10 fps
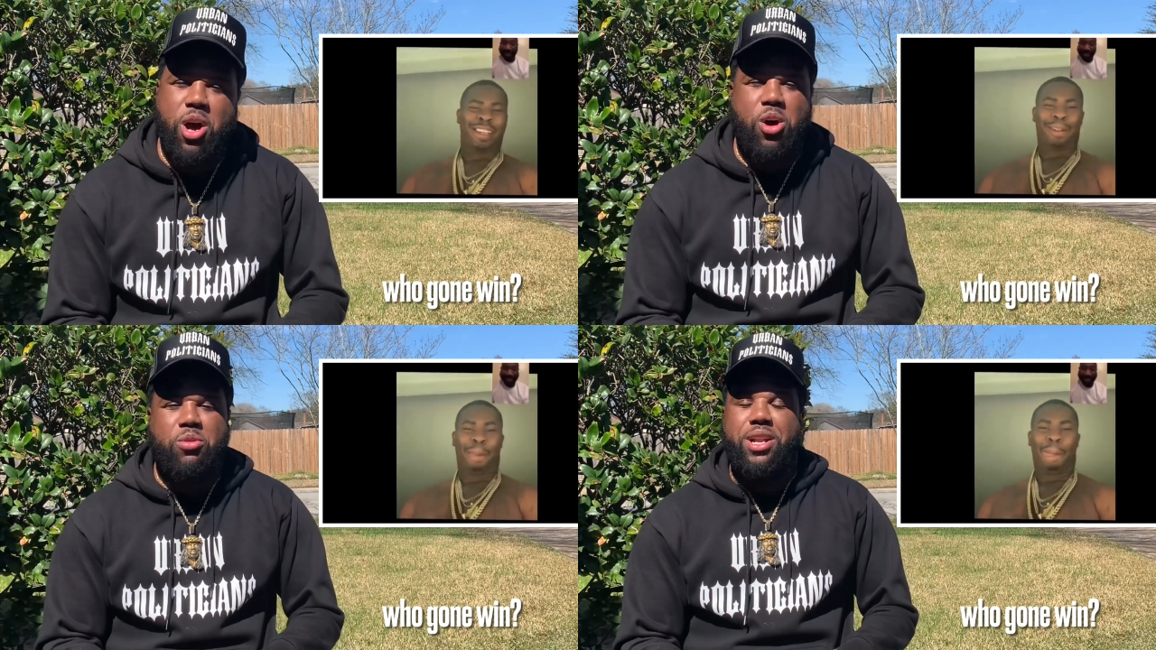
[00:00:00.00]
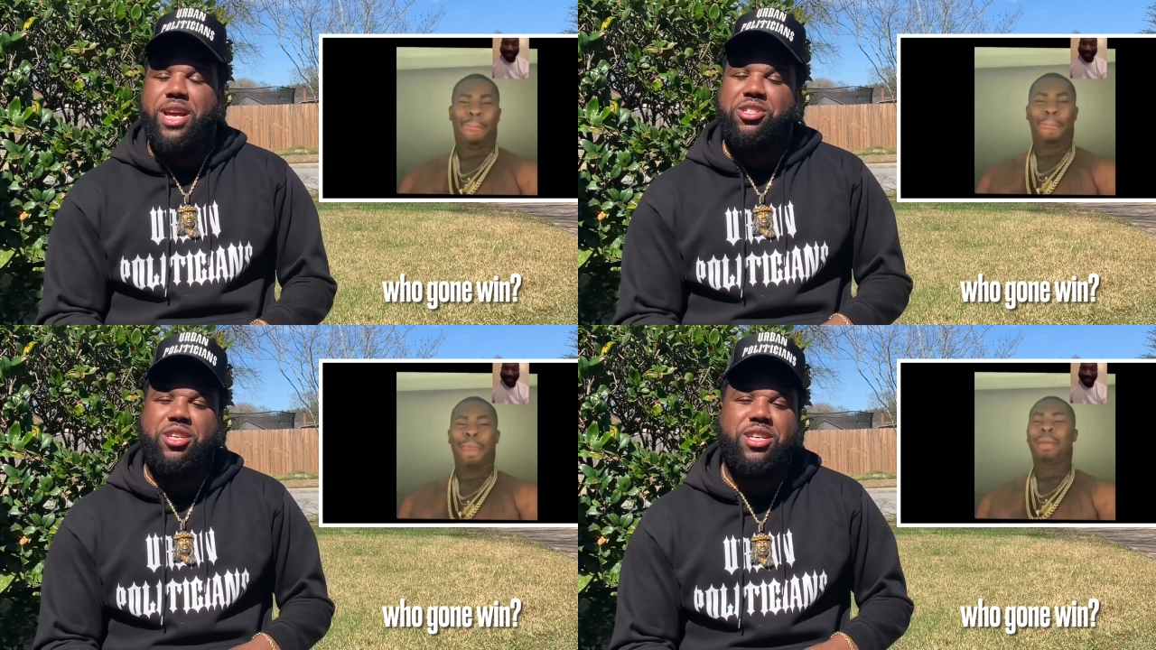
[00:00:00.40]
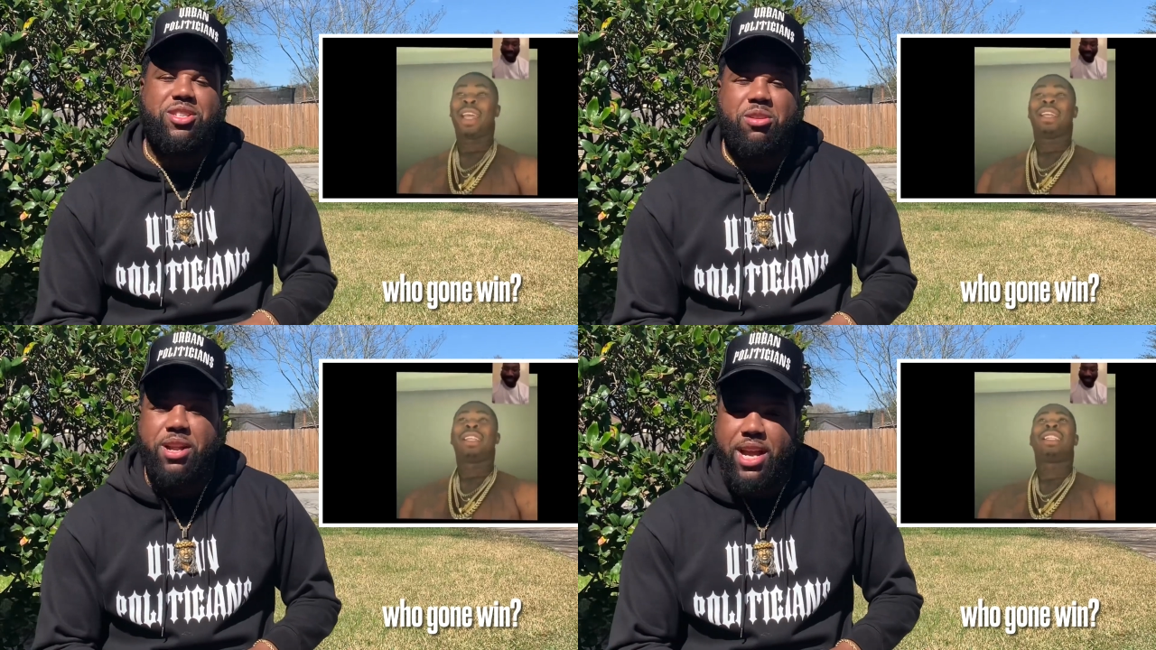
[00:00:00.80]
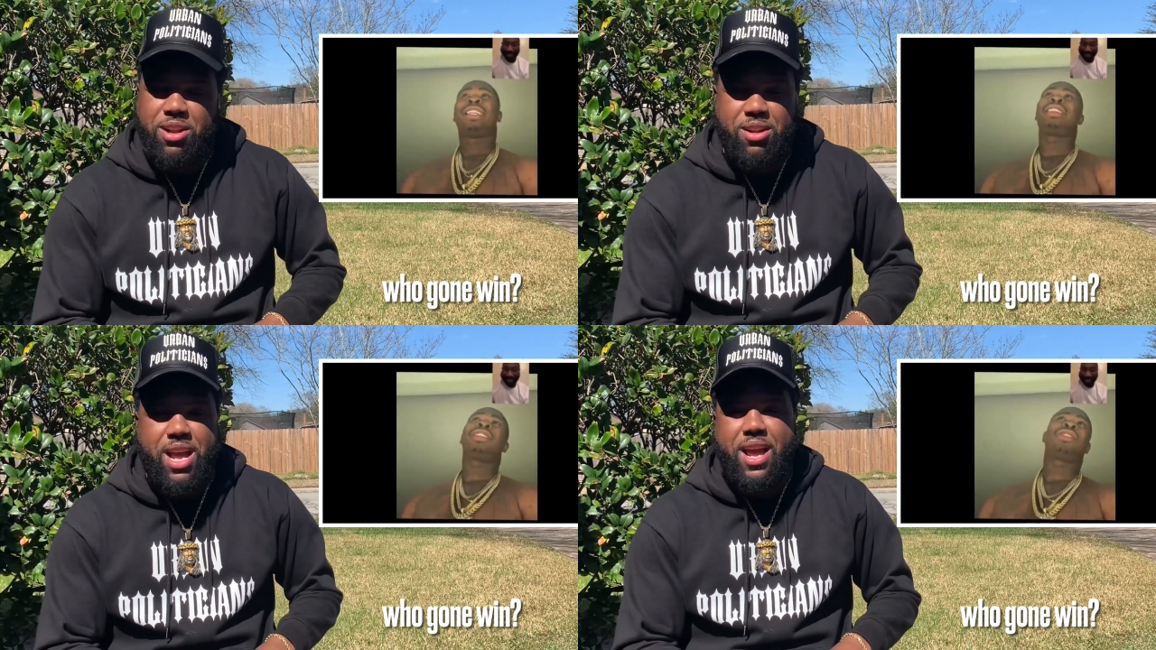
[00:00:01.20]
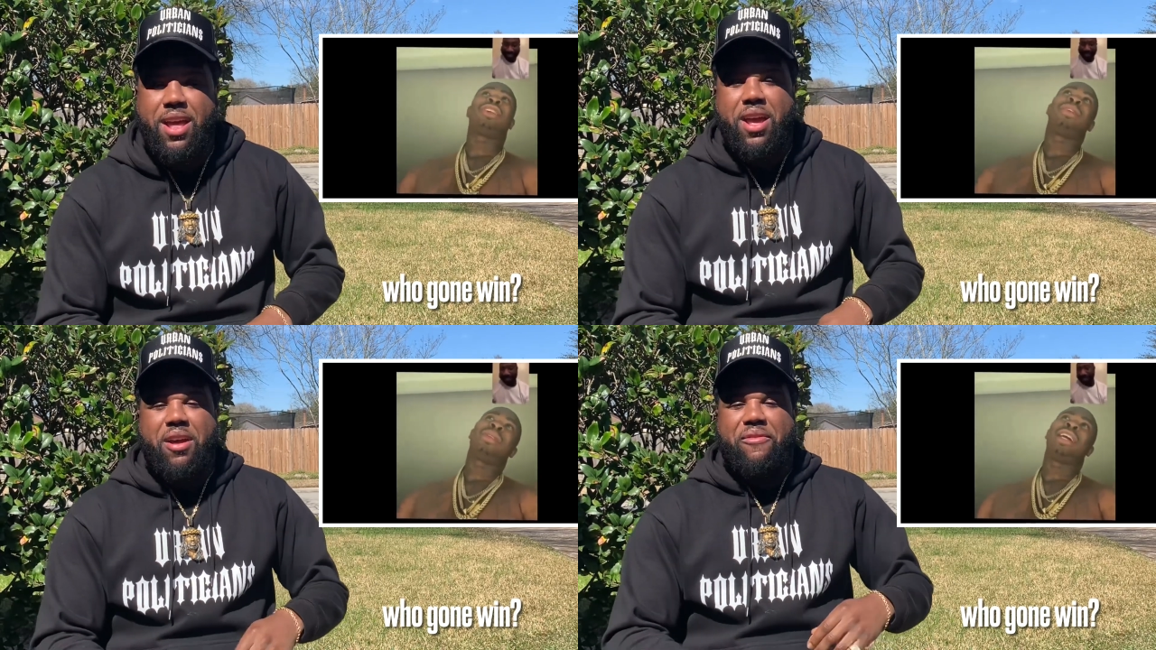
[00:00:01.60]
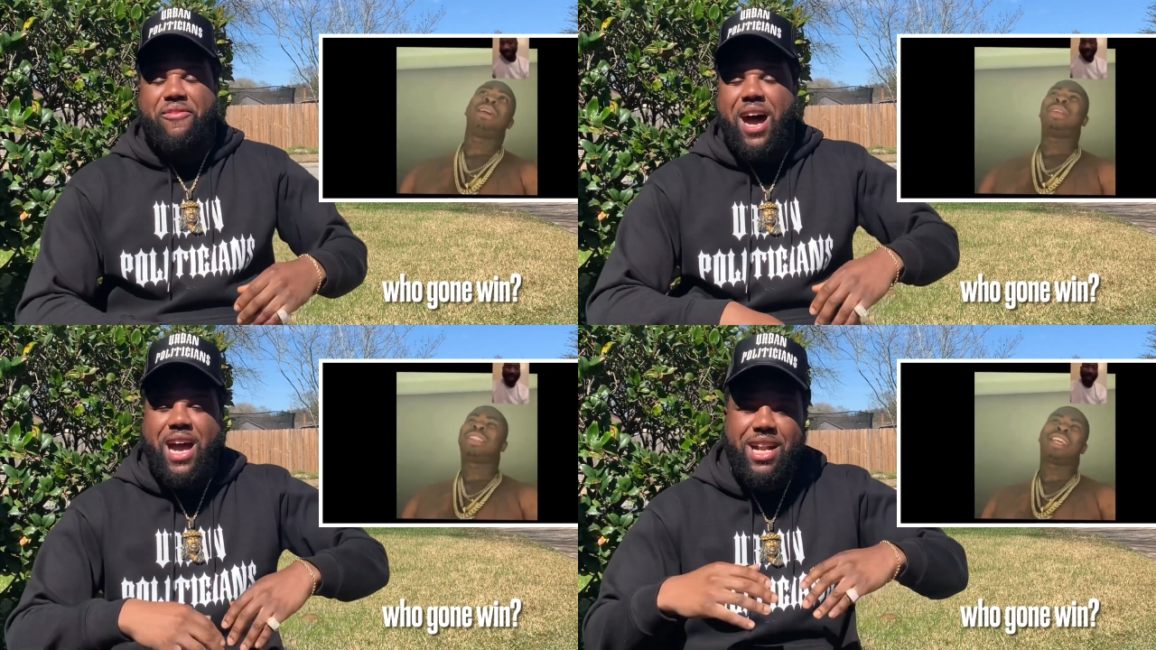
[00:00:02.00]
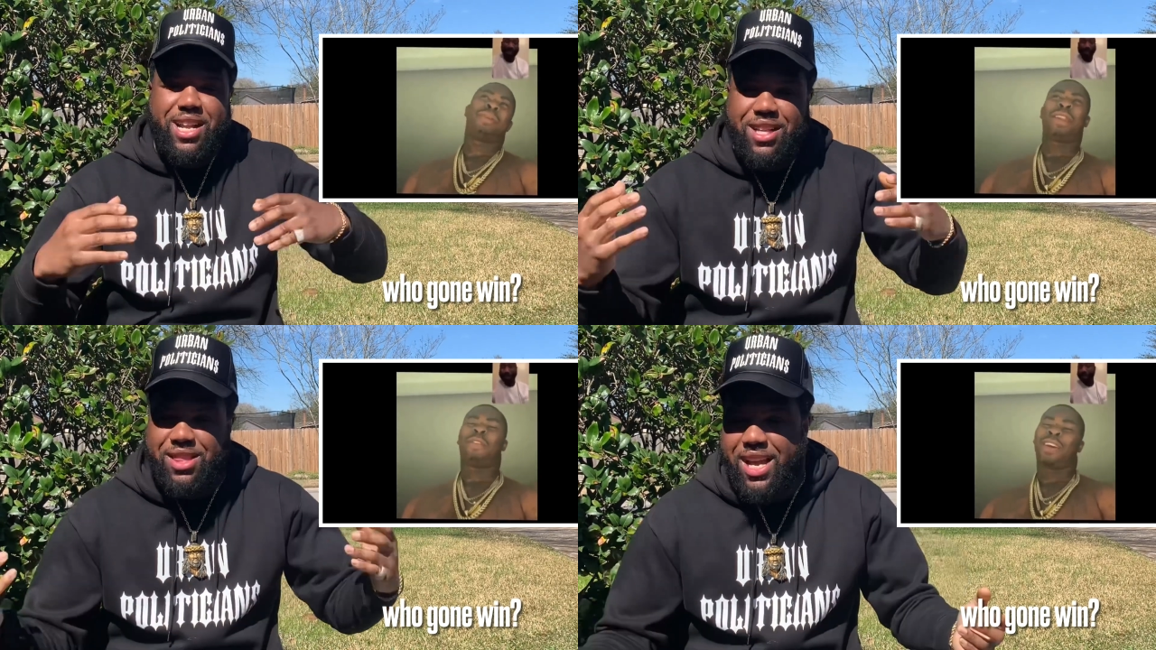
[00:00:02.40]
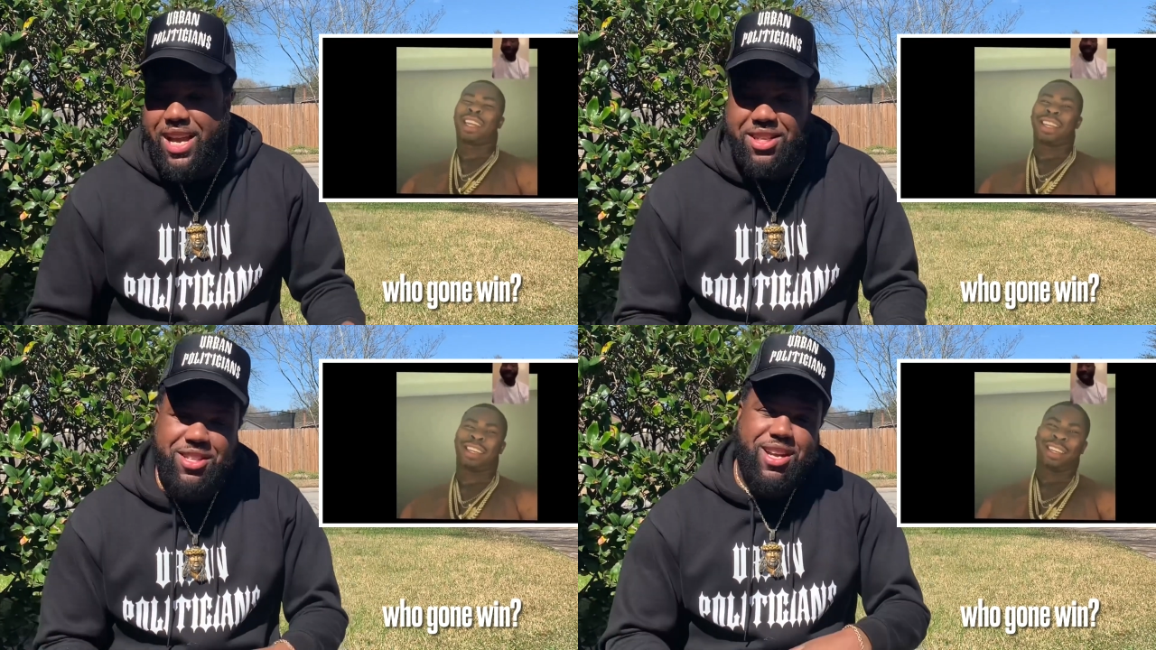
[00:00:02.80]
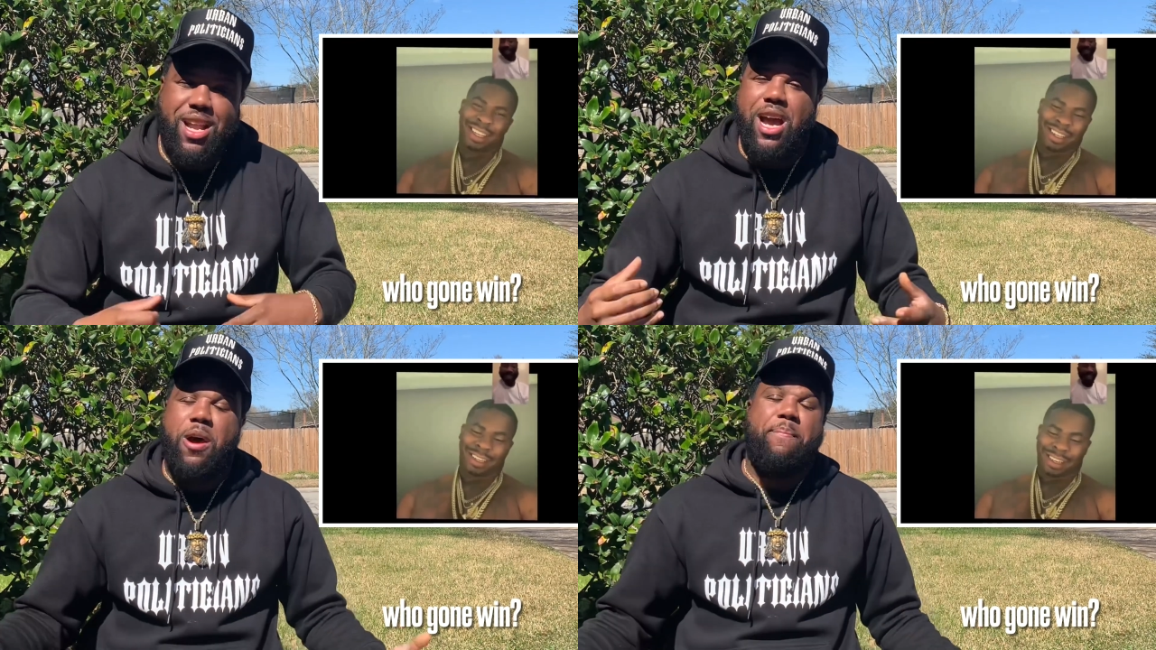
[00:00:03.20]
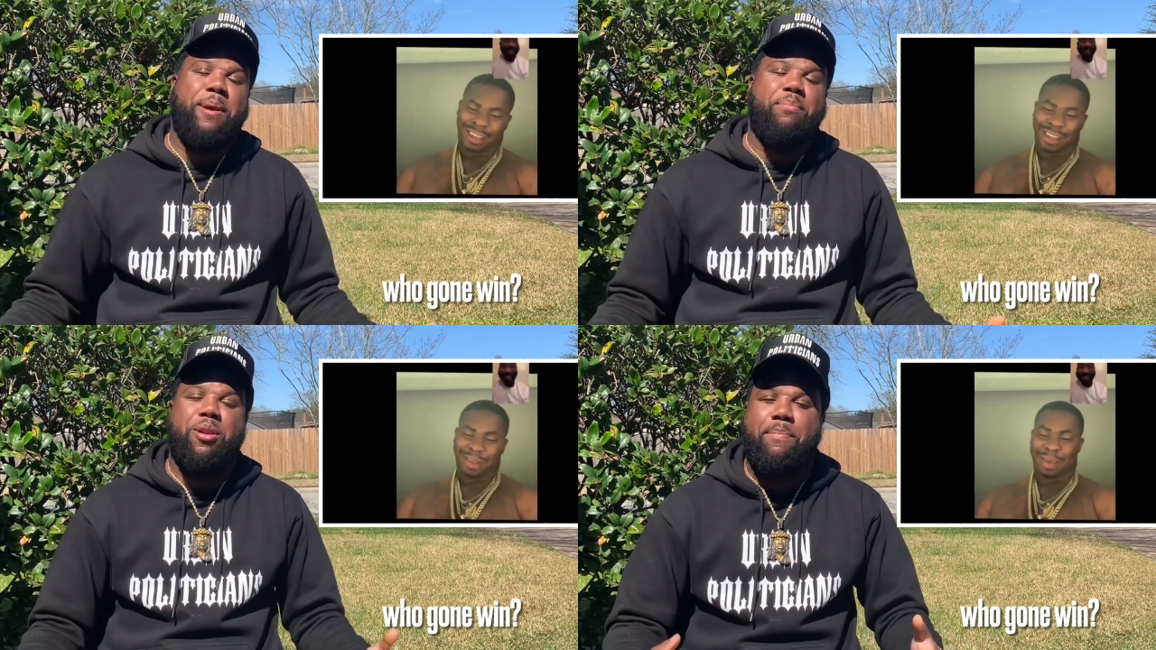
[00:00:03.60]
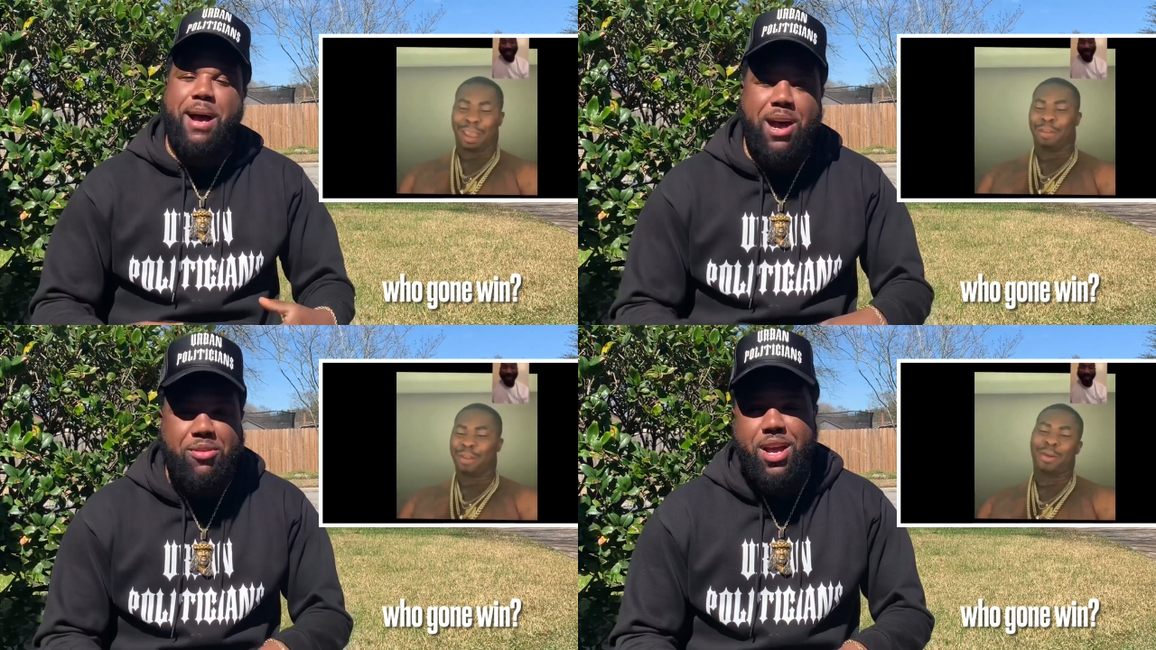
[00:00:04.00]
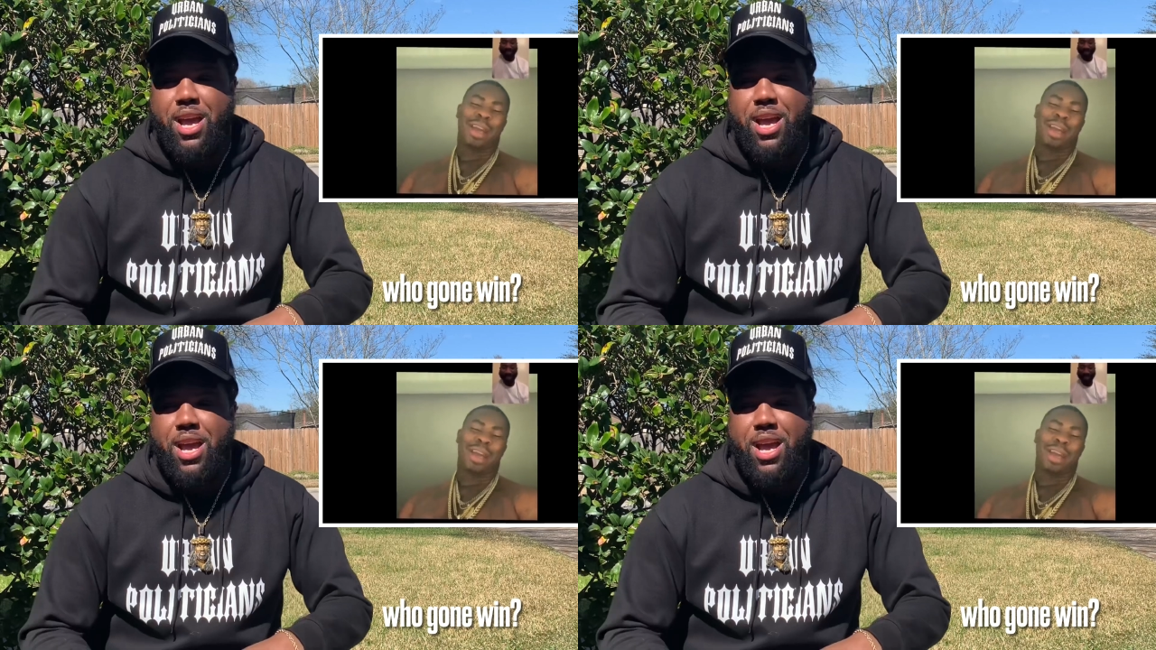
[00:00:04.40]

Speaker 1: whole niche is on the internet. Find these things to clown people about